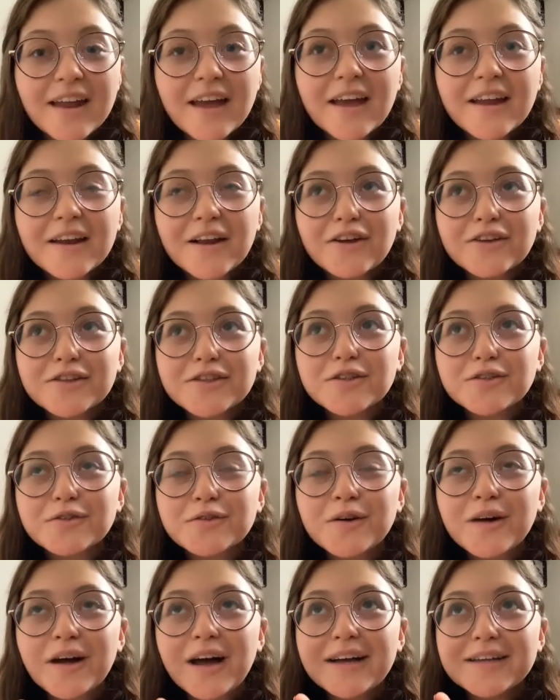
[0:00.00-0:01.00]
also,
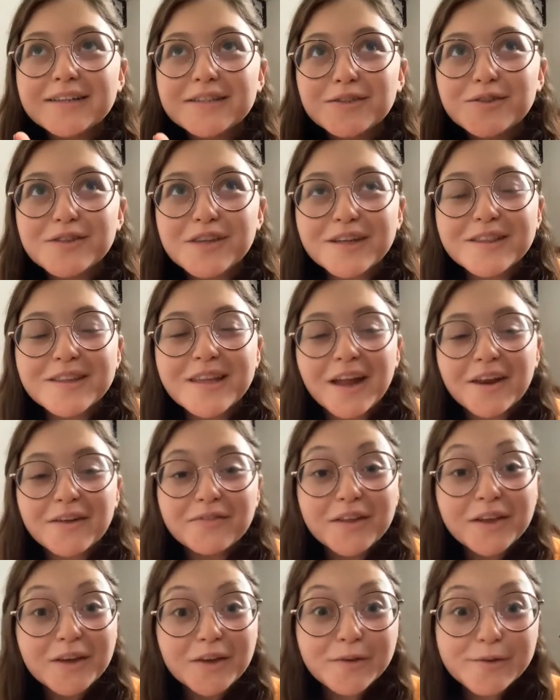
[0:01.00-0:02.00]
as you said, kind of
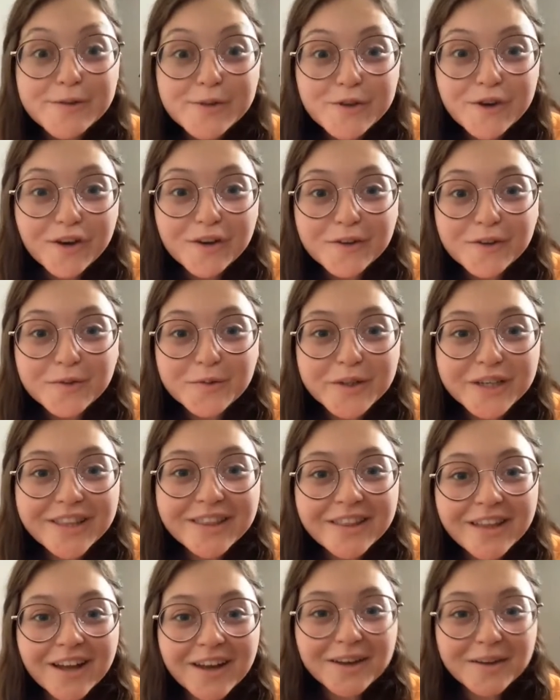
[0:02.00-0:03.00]
like you struggle with
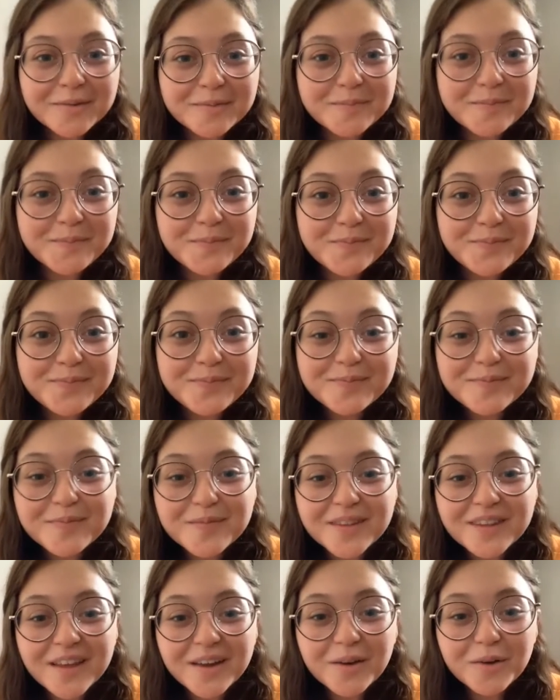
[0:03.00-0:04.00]

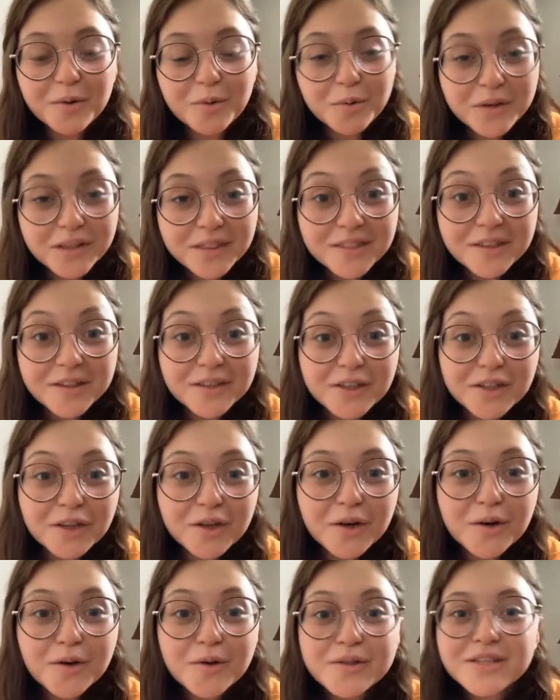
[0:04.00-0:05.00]
the
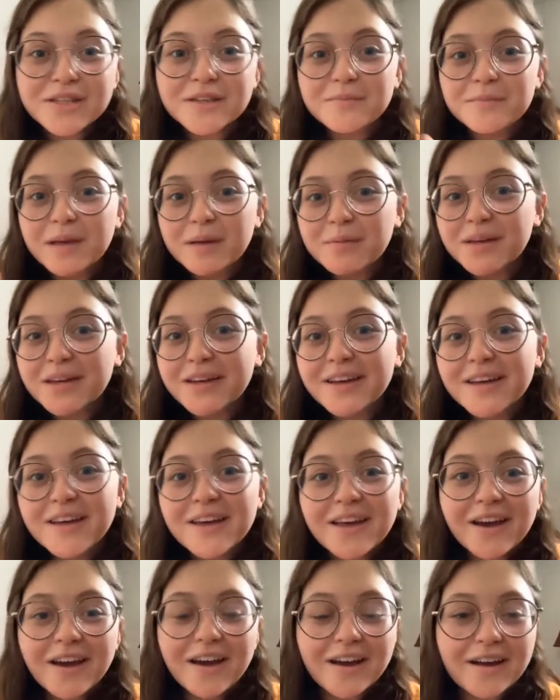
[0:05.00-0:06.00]
clothes, and maybe
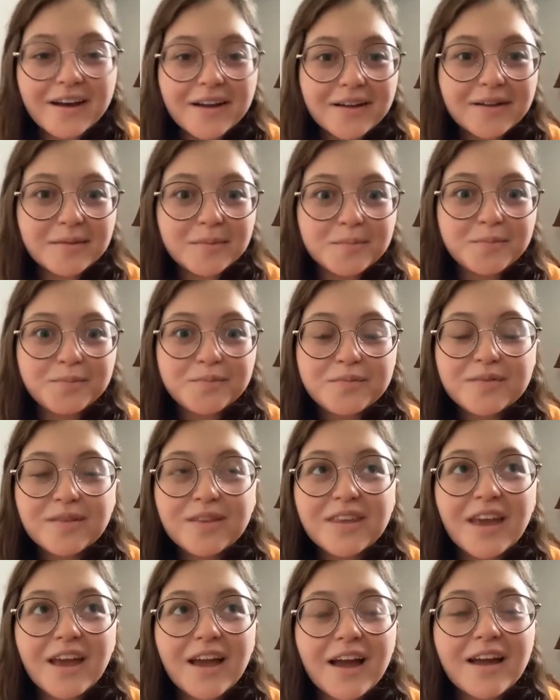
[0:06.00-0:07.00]

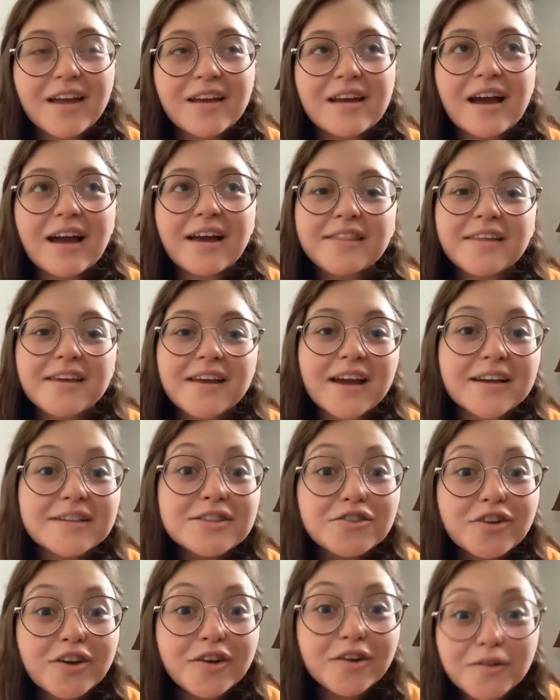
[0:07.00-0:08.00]
I think I
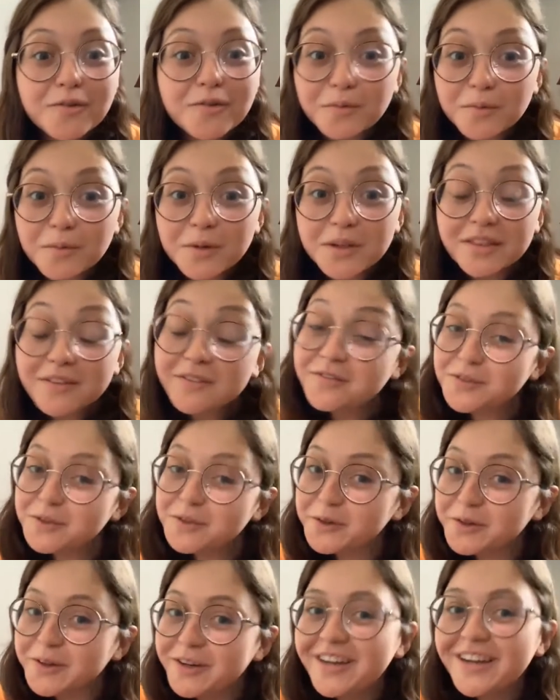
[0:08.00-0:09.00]
struggle with the
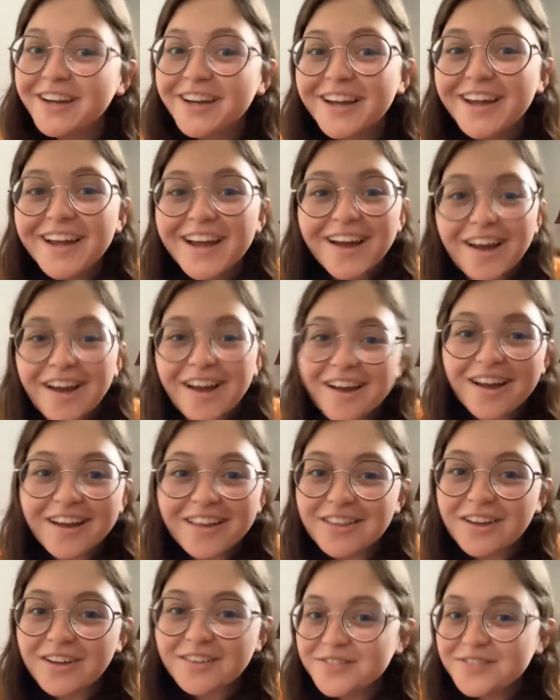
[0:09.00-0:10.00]
food. I love